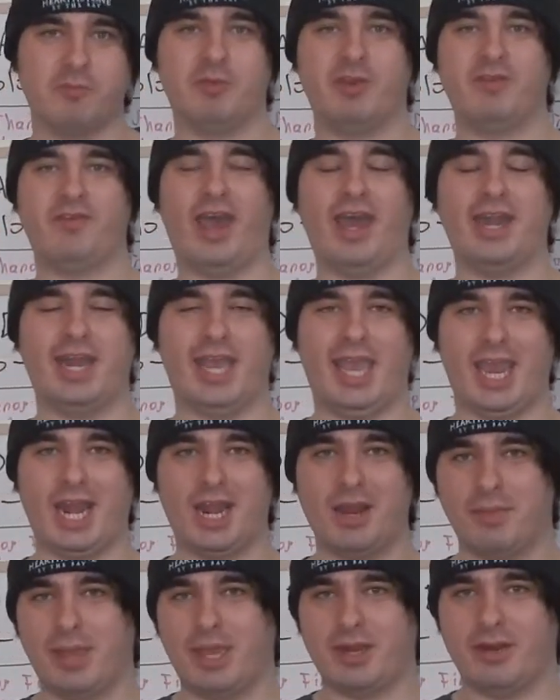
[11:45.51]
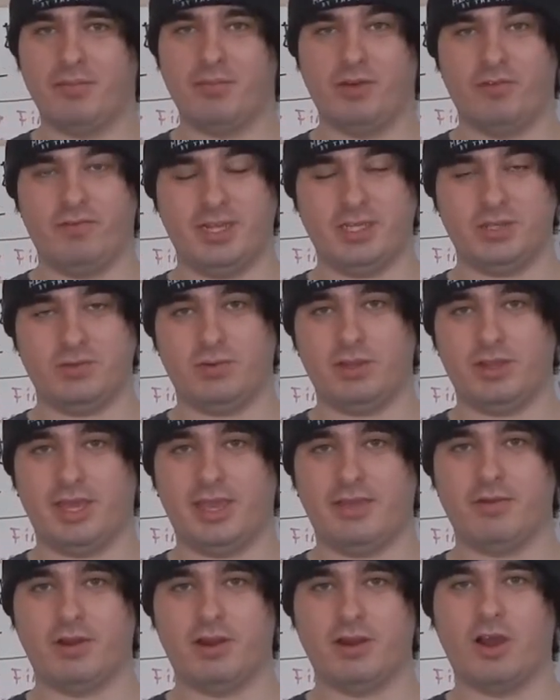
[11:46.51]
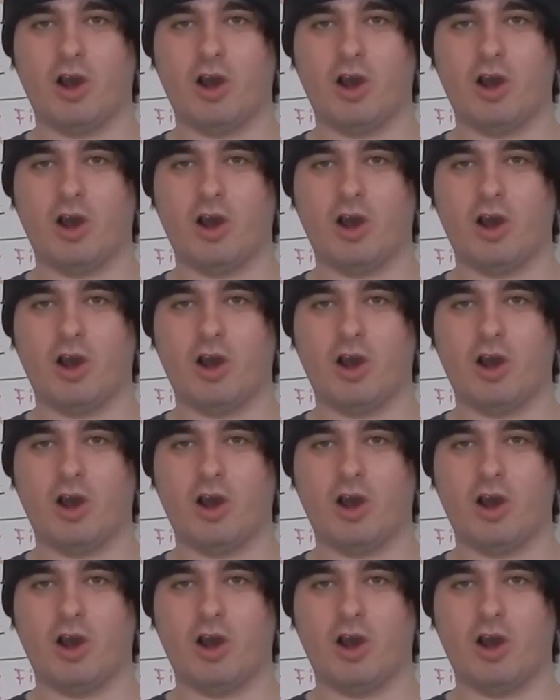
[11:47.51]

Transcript: We've had animated movies where they were